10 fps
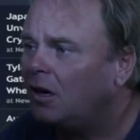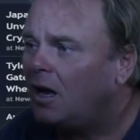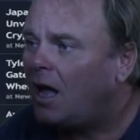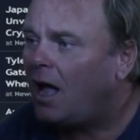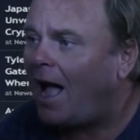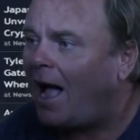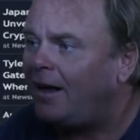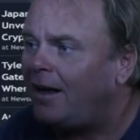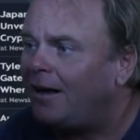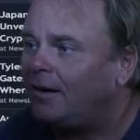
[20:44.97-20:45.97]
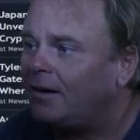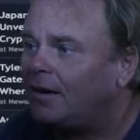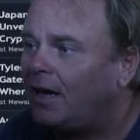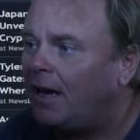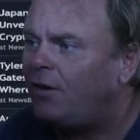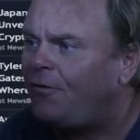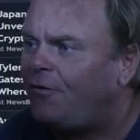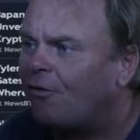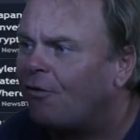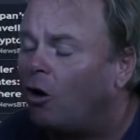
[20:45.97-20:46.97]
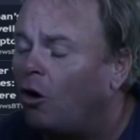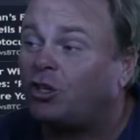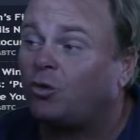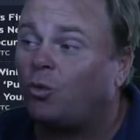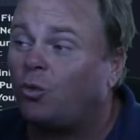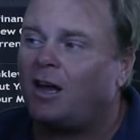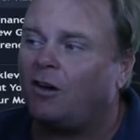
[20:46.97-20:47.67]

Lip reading: And even if you're wrong, which we get it wrong